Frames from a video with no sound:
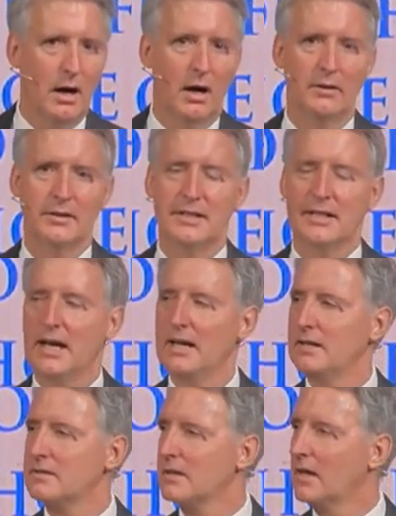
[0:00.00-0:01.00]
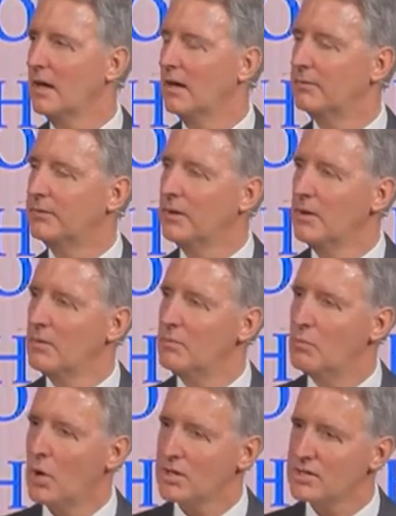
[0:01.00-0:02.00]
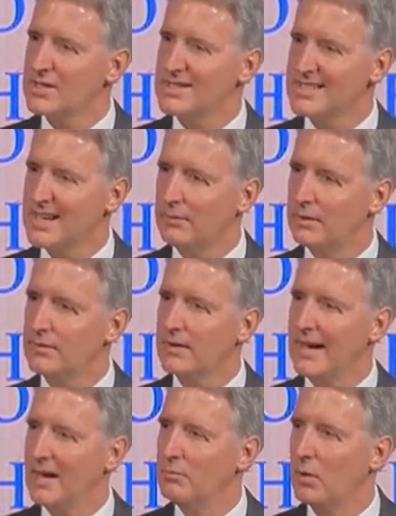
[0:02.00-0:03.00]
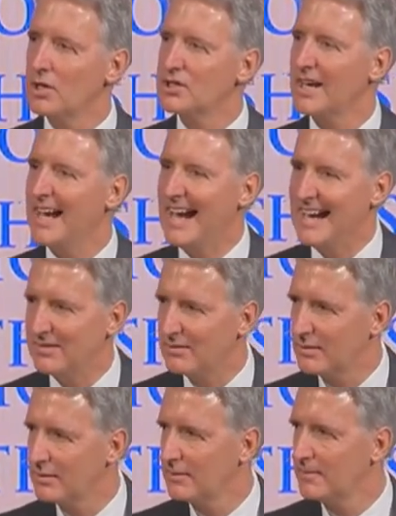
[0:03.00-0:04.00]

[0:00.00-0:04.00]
on the days of March the 7th and March 8th.